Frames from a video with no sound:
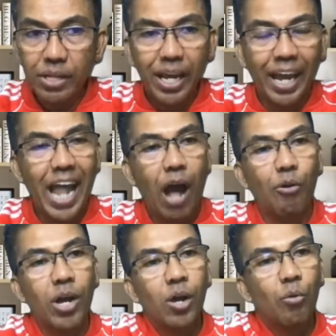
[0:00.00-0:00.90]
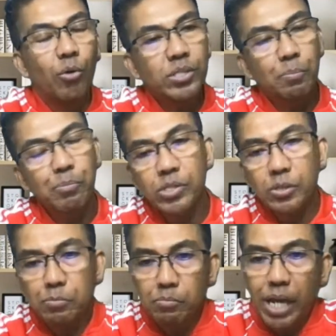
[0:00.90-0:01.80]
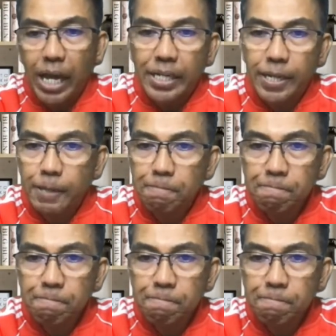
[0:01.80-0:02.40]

And now, what is the principle behind that?